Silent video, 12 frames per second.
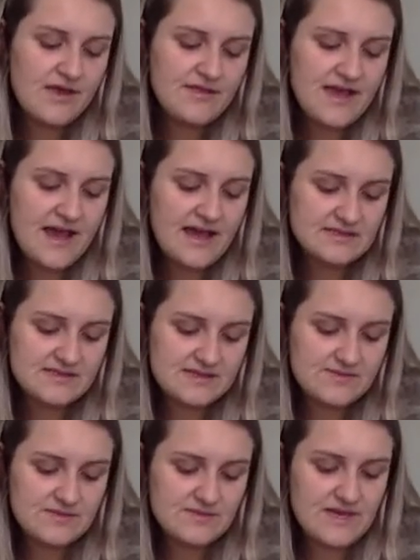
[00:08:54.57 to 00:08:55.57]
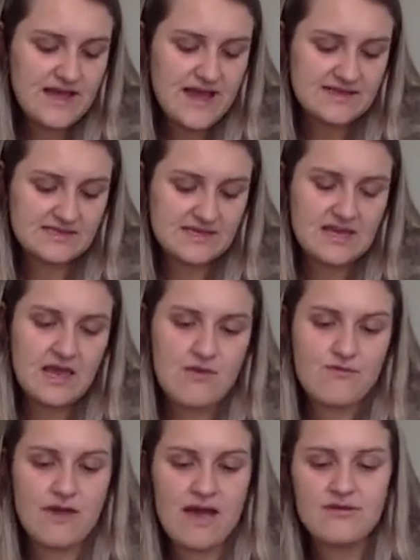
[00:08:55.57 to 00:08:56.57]
The hat seemed to be asking a
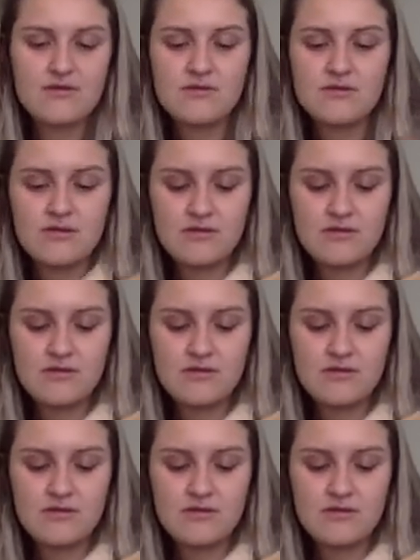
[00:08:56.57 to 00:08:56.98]
rather